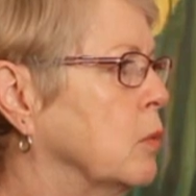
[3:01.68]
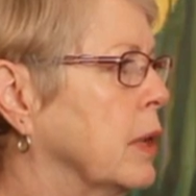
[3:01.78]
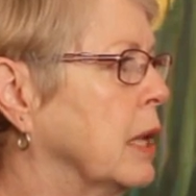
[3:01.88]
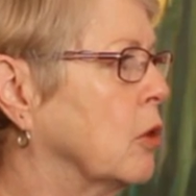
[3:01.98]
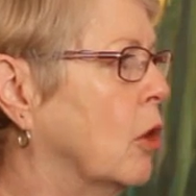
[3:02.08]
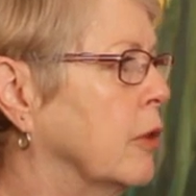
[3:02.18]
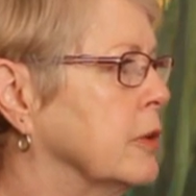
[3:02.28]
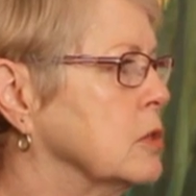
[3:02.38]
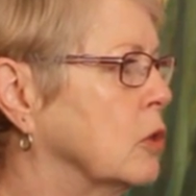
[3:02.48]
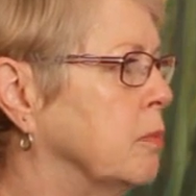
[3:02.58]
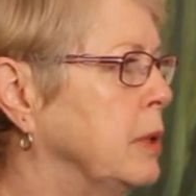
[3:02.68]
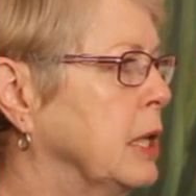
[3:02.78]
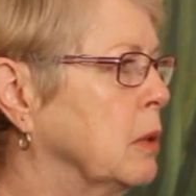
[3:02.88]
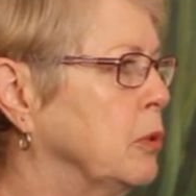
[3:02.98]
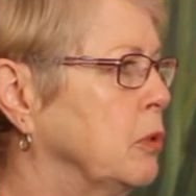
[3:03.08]
we get all the sort of
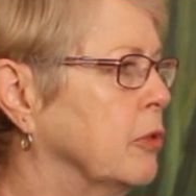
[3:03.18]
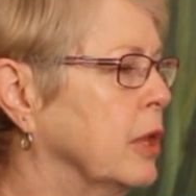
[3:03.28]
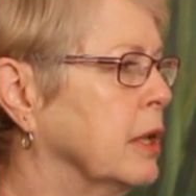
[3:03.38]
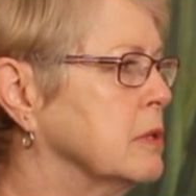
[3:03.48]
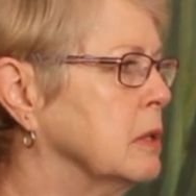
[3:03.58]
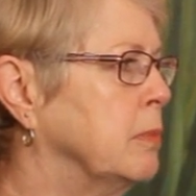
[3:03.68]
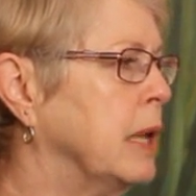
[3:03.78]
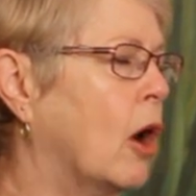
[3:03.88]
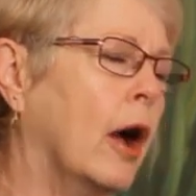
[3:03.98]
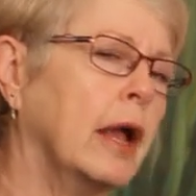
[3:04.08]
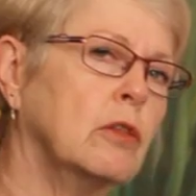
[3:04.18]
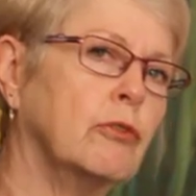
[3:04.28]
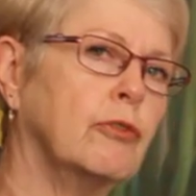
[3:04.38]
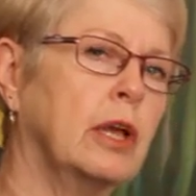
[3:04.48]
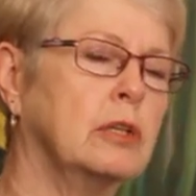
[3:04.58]
peekaboo things in behind the
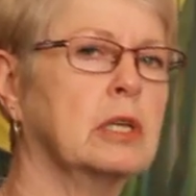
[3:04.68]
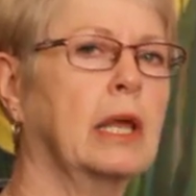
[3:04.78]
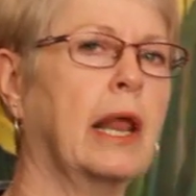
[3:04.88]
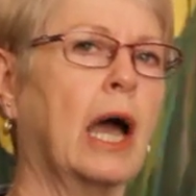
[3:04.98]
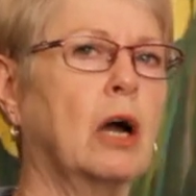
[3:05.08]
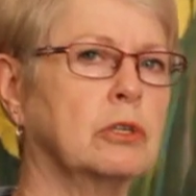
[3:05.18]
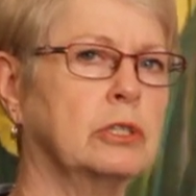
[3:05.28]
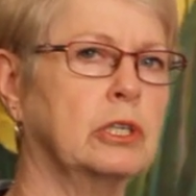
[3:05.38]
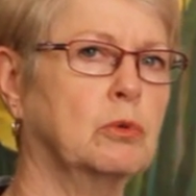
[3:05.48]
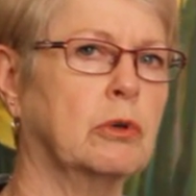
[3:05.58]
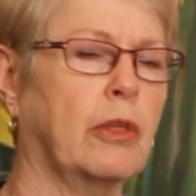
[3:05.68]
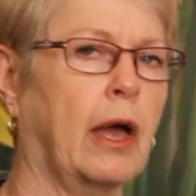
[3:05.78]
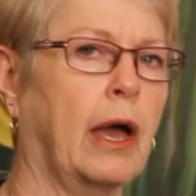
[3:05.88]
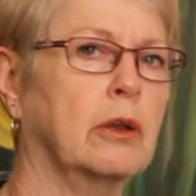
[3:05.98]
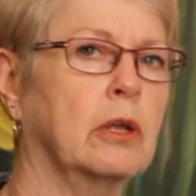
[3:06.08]
fence and how to deal with
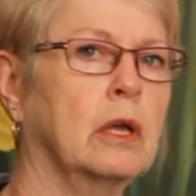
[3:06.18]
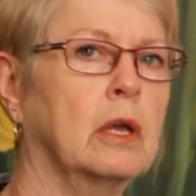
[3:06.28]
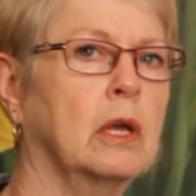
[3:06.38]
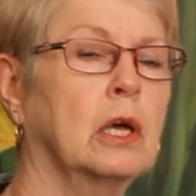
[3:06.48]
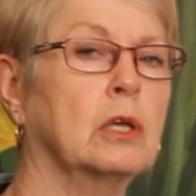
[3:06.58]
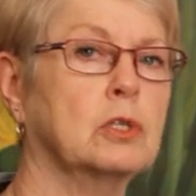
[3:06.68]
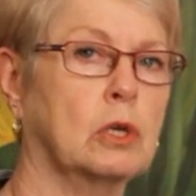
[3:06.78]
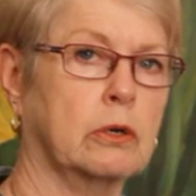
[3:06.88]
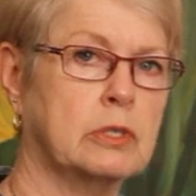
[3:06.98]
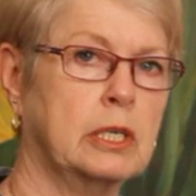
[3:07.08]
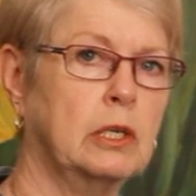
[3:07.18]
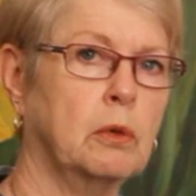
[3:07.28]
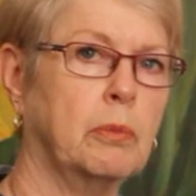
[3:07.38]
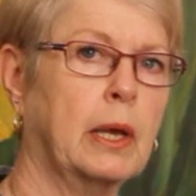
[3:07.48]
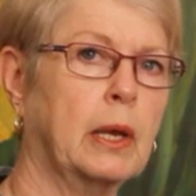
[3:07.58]
that. So I'll see you in a
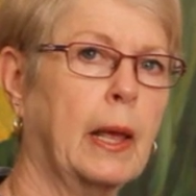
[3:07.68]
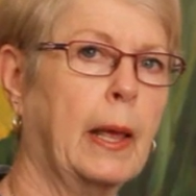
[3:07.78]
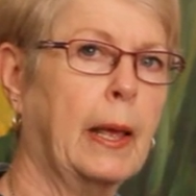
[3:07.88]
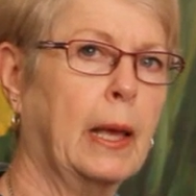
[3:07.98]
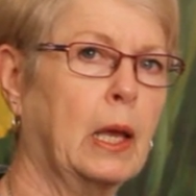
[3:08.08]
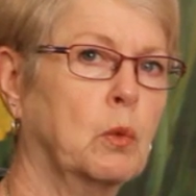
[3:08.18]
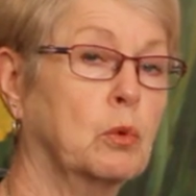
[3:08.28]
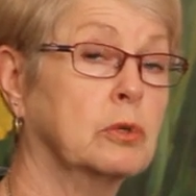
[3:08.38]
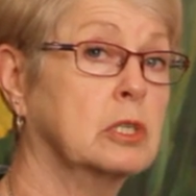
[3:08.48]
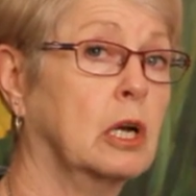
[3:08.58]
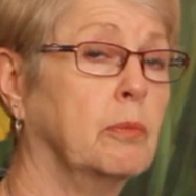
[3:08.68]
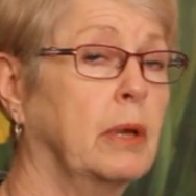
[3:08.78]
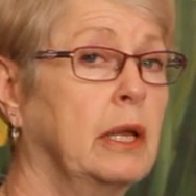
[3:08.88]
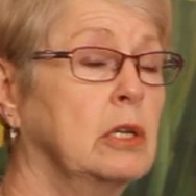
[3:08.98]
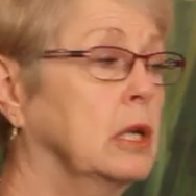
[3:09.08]
bit, and we'll start
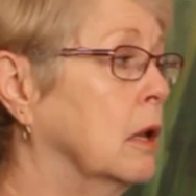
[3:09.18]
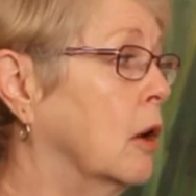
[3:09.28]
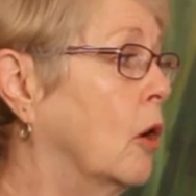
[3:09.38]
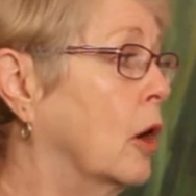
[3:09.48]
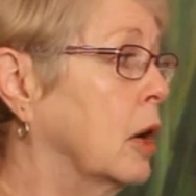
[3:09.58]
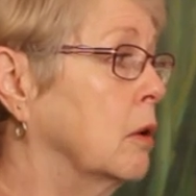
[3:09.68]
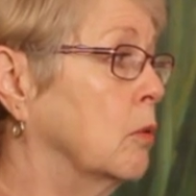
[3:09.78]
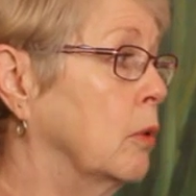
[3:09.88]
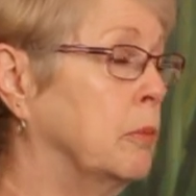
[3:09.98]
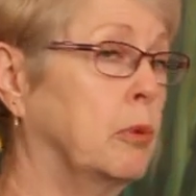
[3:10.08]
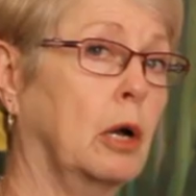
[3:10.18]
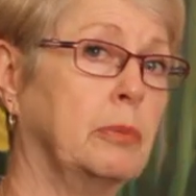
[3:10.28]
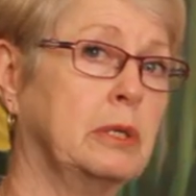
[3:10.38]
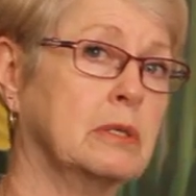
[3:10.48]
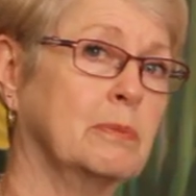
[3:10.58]
painting our red
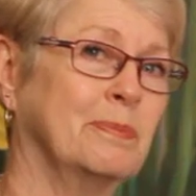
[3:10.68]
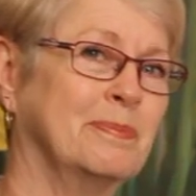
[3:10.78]
poppies.